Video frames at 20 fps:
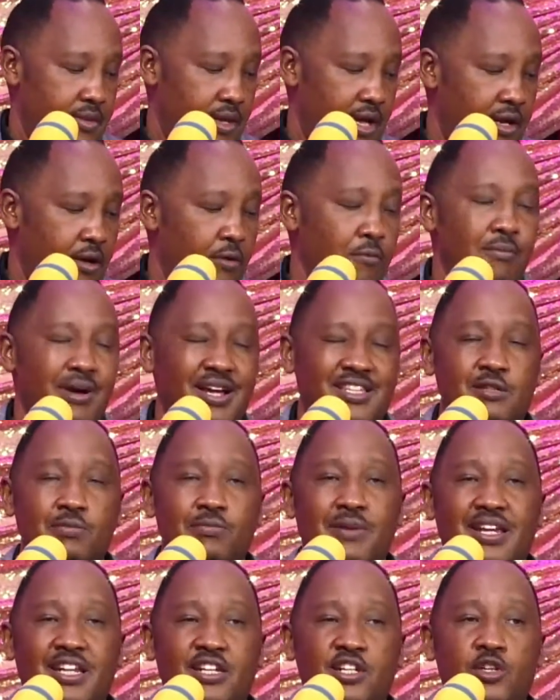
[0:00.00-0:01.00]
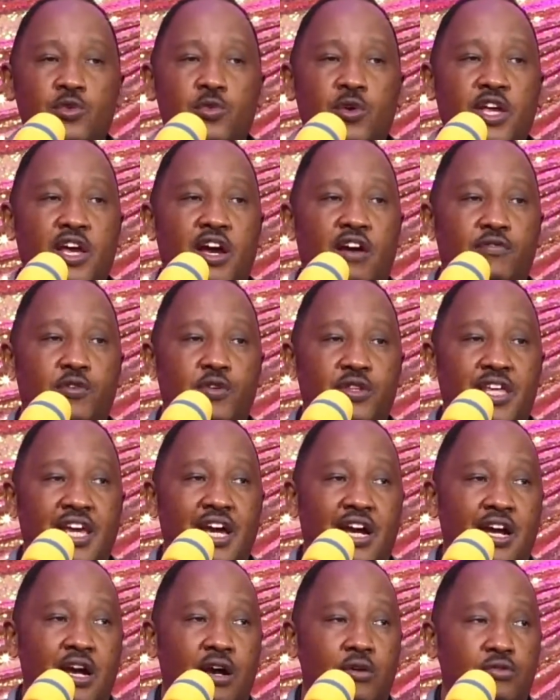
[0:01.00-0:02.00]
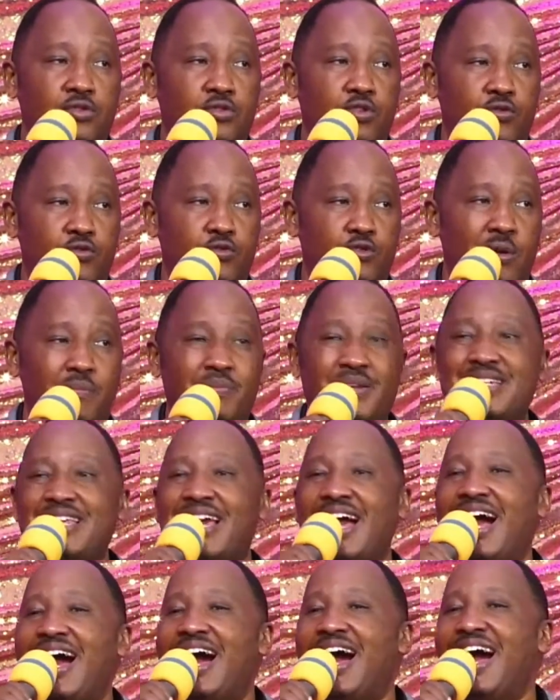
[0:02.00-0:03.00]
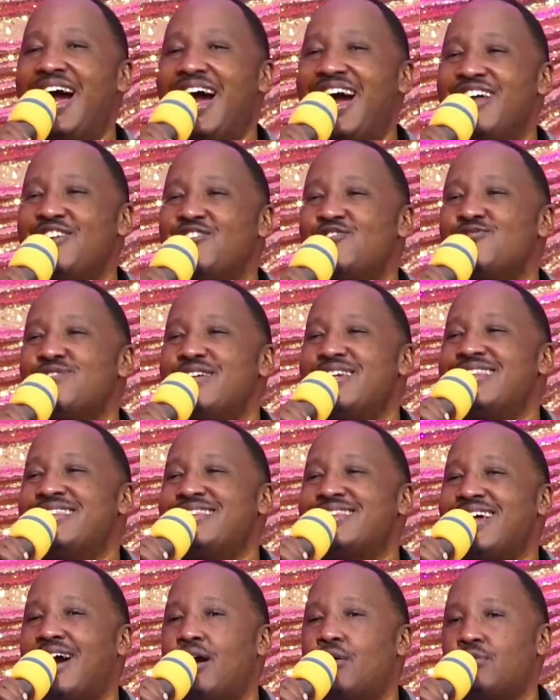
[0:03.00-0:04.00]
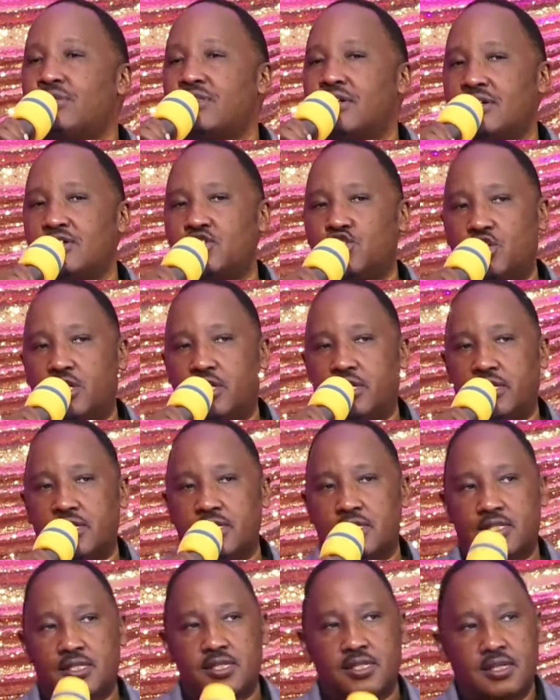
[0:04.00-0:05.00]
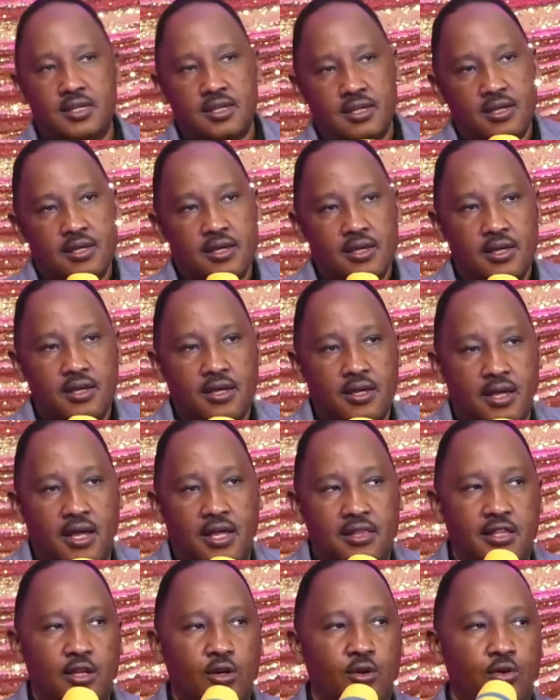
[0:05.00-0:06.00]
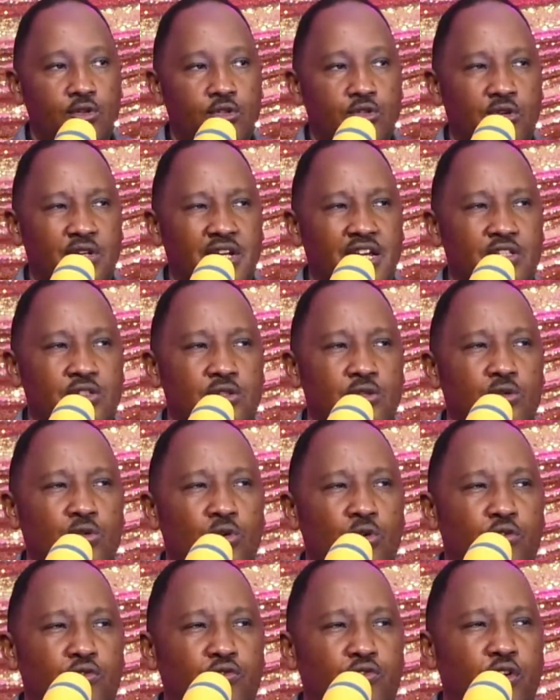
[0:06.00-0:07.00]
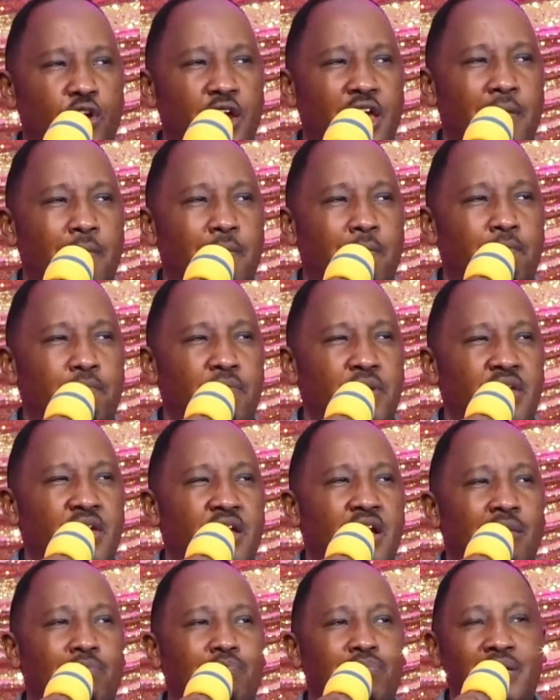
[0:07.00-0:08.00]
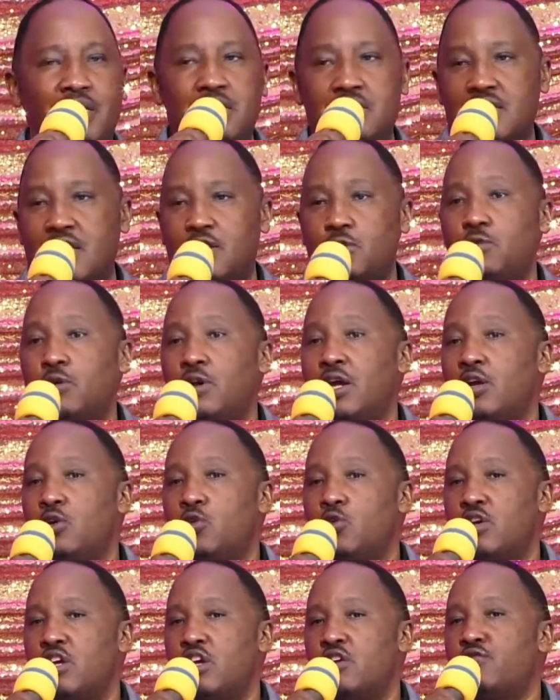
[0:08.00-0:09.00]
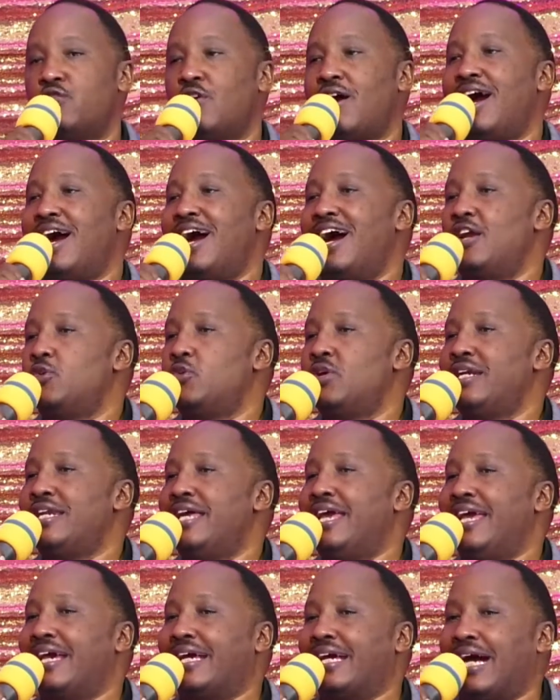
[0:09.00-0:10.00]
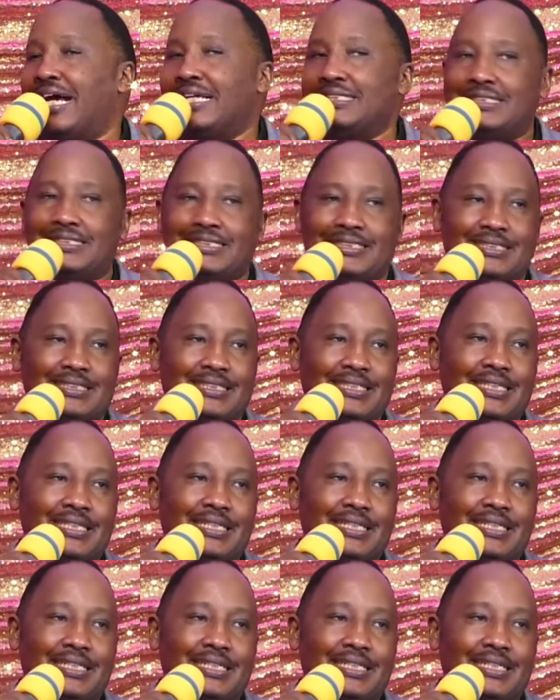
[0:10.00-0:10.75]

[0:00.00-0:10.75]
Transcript: And how much money did we have on the account of trumpet? A hundred thousand shillings. And the Lord told us, look for a bigger place. And we are looking for a hundred acres.